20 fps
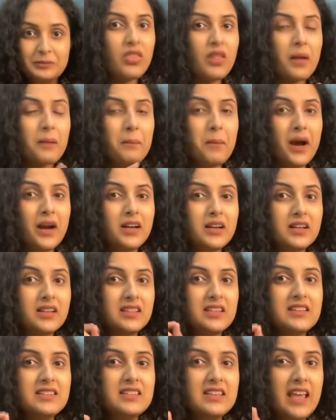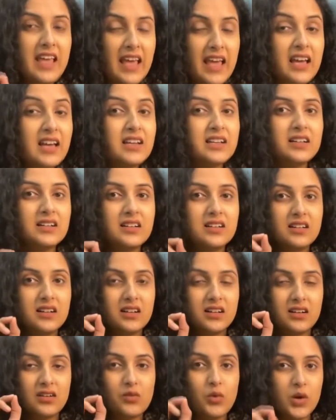But this ink
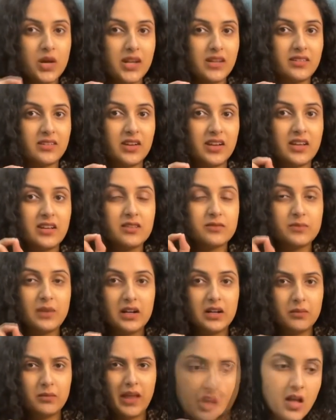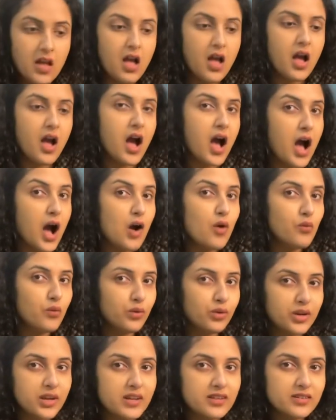vortex ring is multiplied. How
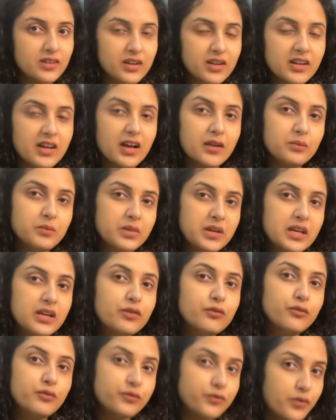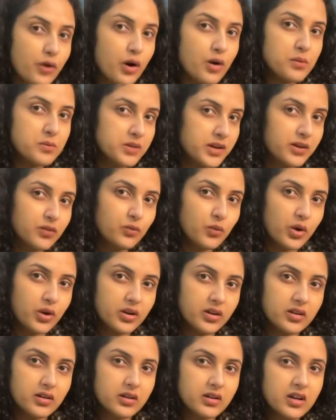vortex rings are being formed in
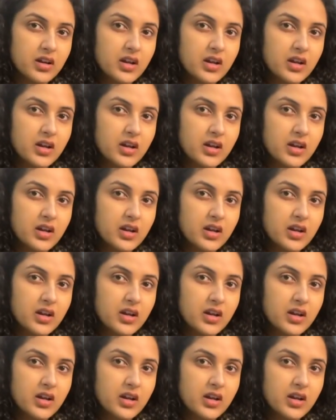water?